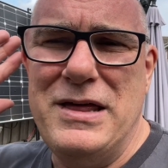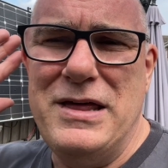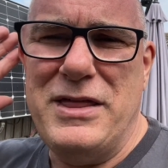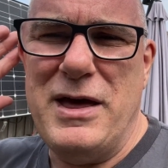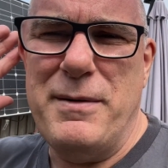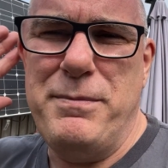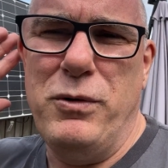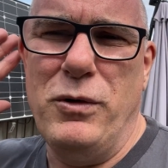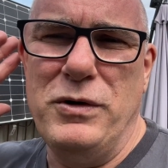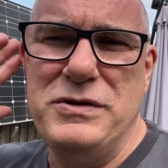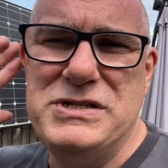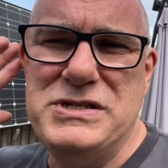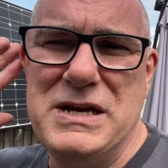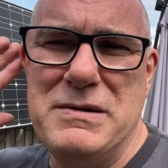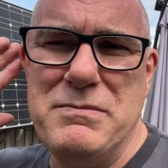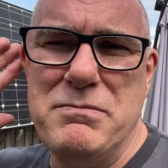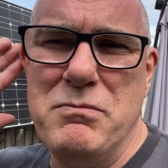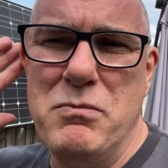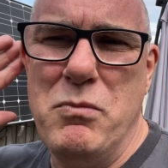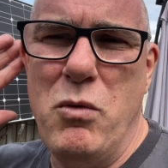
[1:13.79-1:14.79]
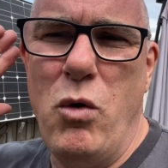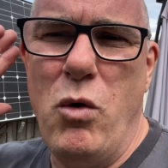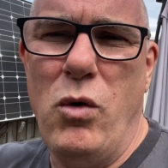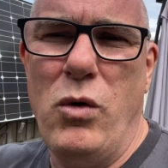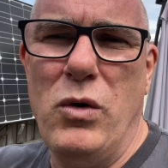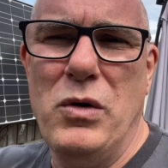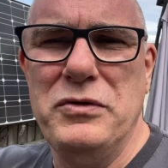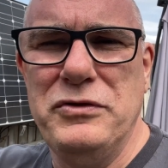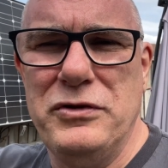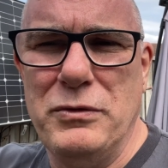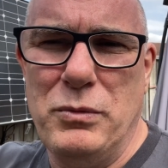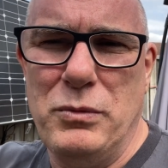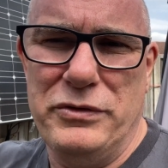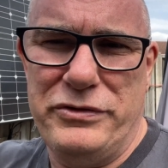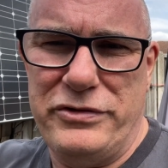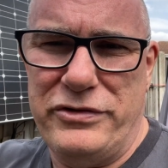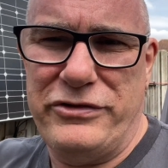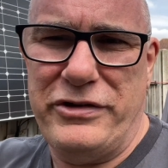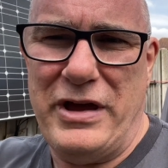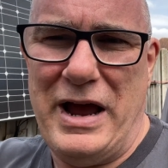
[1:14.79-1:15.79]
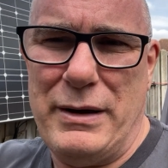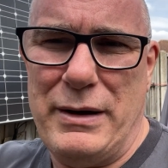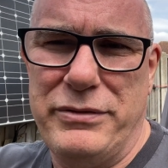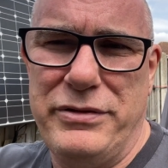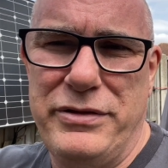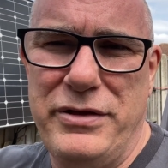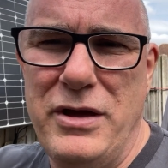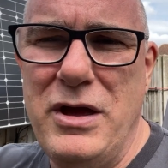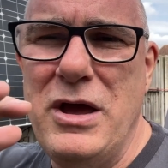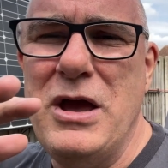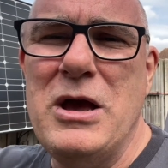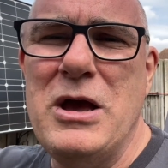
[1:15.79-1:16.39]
they're pointing more towards the south.